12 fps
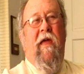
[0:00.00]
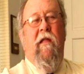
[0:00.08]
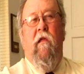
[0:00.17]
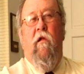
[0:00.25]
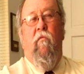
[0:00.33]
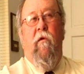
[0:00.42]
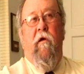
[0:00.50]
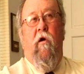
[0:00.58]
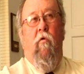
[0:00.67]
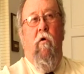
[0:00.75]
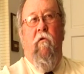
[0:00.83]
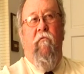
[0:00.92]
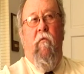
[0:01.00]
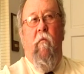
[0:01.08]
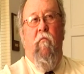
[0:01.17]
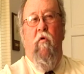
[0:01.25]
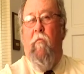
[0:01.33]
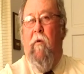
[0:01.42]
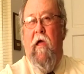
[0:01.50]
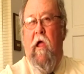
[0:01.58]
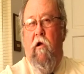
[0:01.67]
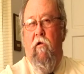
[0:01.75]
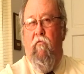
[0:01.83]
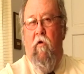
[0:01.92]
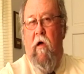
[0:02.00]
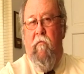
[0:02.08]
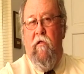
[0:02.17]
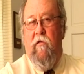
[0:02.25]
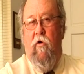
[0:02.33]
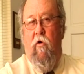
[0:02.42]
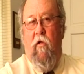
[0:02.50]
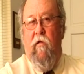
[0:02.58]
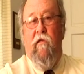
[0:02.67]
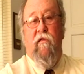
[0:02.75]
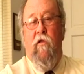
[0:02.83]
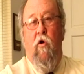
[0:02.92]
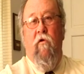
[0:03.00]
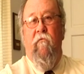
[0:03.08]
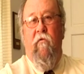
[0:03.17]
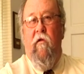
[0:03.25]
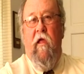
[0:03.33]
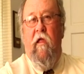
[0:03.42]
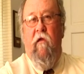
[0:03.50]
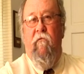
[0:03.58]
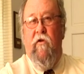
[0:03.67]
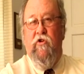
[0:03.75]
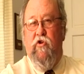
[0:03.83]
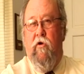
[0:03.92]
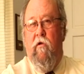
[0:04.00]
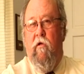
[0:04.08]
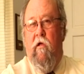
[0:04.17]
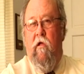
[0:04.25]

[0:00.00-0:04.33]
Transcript: ended it with a quote from a book by Harold Robbins called A Stone for Danny Fisher.